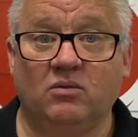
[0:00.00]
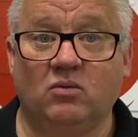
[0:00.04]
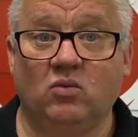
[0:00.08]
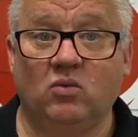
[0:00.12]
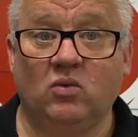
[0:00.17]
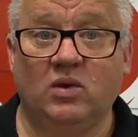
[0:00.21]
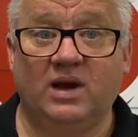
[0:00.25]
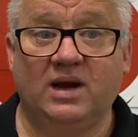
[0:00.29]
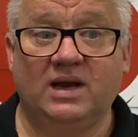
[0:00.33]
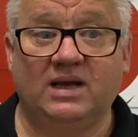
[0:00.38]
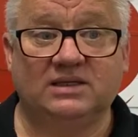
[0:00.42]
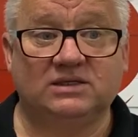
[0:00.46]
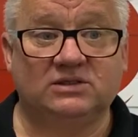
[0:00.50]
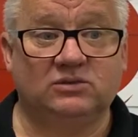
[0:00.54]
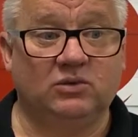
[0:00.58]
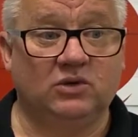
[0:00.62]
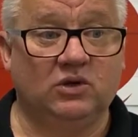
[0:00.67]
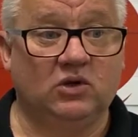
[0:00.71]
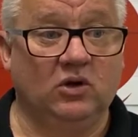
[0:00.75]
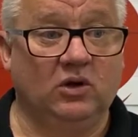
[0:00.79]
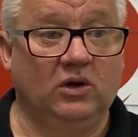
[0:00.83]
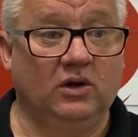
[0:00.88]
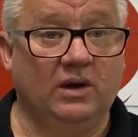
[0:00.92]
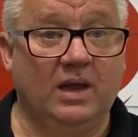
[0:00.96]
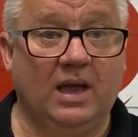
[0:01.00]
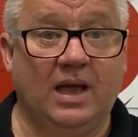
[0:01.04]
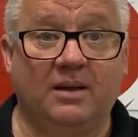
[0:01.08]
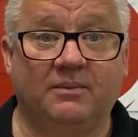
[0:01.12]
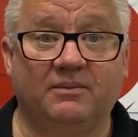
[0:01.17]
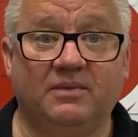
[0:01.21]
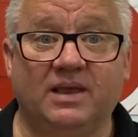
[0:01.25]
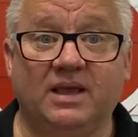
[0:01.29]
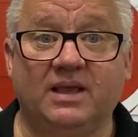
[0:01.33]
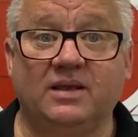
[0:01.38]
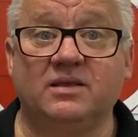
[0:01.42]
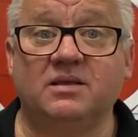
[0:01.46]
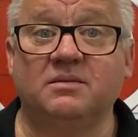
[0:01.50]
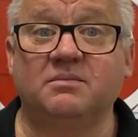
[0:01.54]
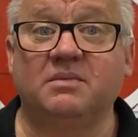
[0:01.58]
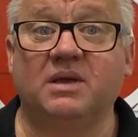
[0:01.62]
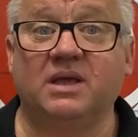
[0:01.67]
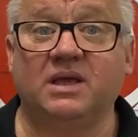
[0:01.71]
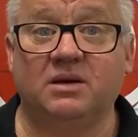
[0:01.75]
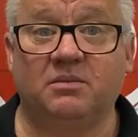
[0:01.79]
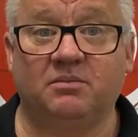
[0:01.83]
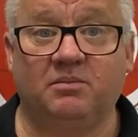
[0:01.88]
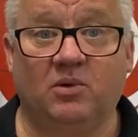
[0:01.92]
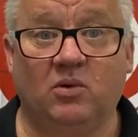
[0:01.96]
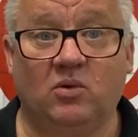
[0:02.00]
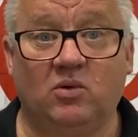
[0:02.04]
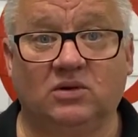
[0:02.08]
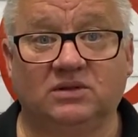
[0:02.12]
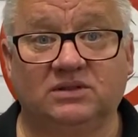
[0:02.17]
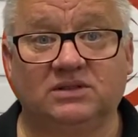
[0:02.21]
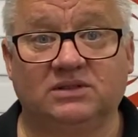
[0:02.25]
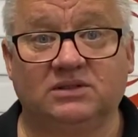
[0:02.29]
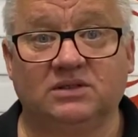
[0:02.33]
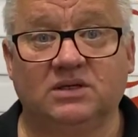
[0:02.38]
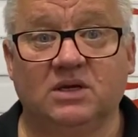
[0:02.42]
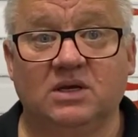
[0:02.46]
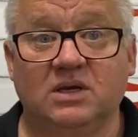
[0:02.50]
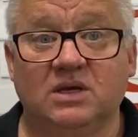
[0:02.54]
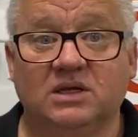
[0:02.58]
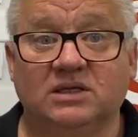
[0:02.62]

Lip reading: What else we've got? In the meter boards.